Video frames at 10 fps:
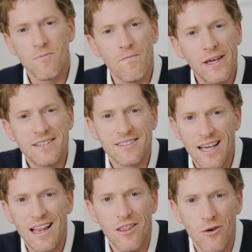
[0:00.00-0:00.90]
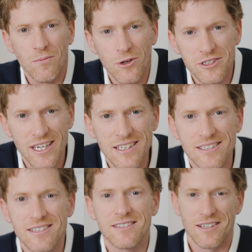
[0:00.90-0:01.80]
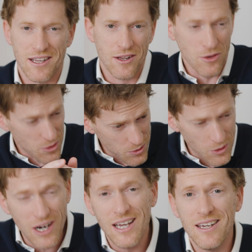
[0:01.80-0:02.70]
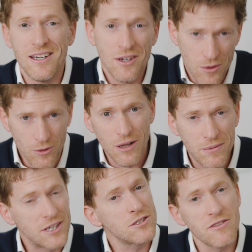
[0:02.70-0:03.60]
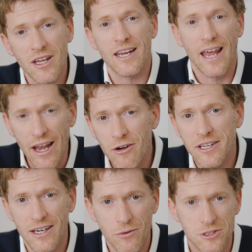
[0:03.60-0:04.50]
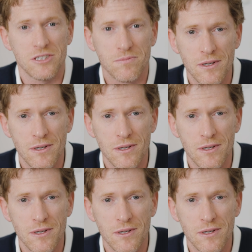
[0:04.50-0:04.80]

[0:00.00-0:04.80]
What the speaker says: makes a lot more sense. Why? Well, because of that hierarchy I was just